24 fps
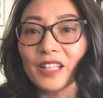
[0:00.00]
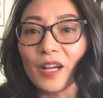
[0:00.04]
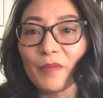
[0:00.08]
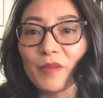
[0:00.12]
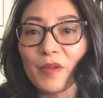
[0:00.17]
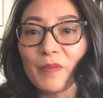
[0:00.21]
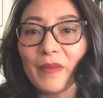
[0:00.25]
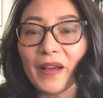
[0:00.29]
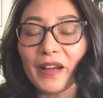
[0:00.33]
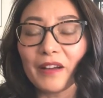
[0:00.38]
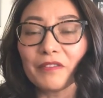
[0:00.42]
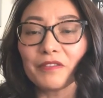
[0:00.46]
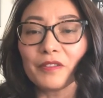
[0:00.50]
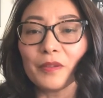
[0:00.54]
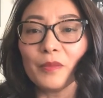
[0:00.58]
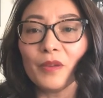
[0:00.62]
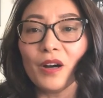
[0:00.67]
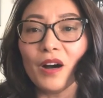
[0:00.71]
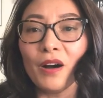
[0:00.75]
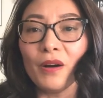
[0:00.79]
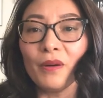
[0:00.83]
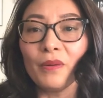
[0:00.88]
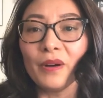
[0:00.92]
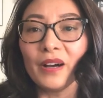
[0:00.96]
coming back from
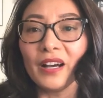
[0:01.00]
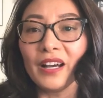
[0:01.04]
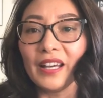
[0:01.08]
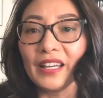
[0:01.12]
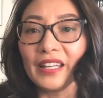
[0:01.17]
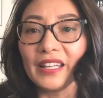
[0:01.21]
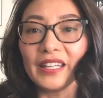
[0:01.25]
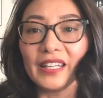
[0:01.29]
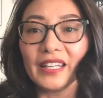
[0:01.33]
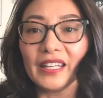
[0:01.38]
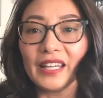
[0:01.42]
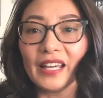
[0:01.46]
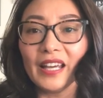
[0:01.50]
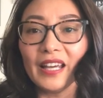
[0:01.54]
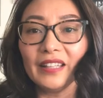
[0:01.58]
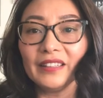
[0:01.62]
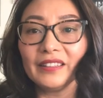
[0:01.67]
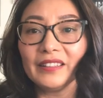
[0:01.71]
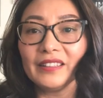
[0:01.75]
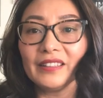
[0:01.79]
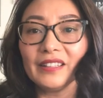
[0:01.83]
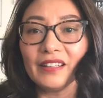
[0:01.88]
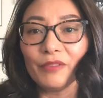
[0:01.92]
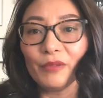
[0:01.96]
Hawaii
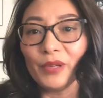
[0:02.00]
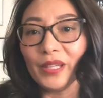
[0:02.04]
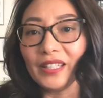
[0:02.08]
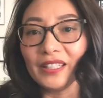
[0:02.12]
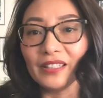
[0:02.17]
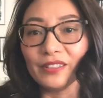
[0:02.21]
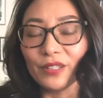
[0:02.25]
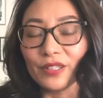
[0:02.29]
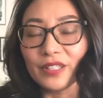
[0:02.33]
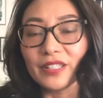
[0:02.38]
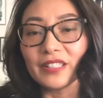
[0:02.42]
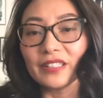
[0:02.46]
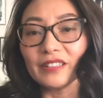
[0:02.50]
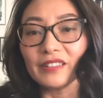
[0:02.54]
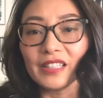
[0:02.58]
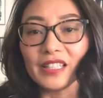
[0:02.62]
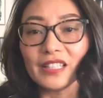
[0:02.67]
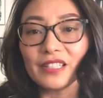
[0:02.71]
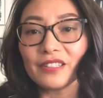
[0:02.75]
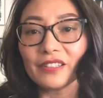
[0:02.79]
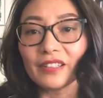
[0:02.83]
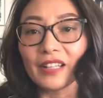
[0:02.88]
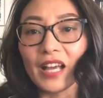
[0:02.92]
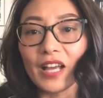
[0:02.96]
and we also
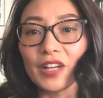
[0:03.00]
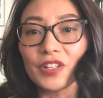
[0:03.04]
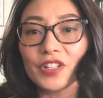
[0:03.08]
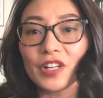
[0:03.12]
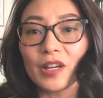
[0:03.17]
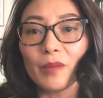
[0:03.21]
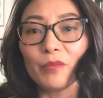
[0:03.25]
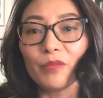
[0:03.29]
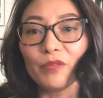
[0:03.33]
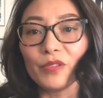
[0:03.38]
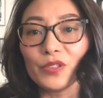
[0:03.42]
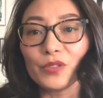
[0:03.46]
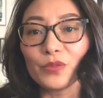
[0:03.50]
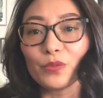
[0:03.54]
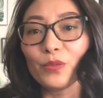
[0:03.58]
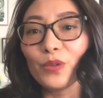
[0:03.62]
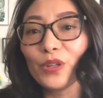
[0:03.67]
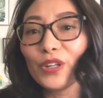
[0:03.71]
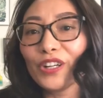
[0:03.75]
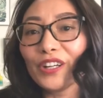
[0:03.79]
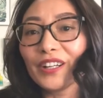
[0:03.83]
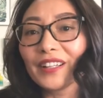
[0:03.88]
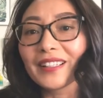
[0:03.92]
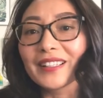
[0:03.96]
need to catch up with
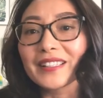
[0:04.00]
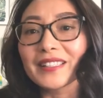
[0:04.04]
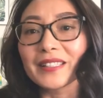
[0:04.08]
work.